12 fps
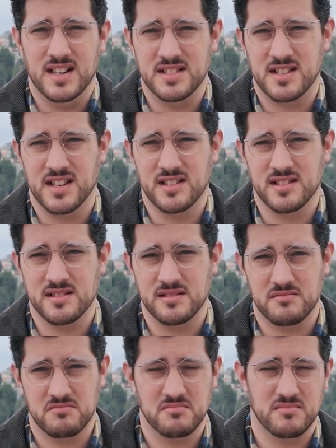
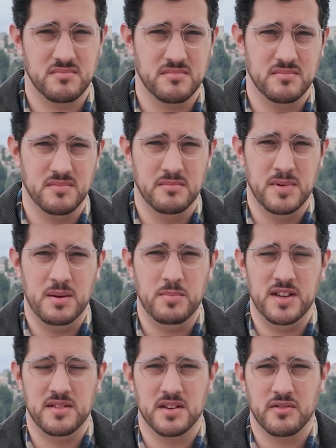until
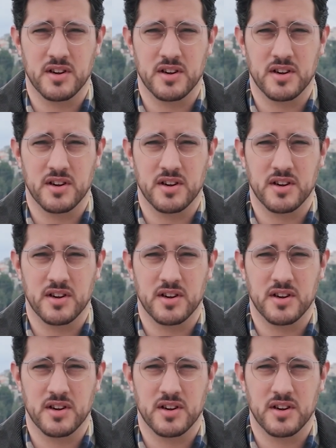maybe the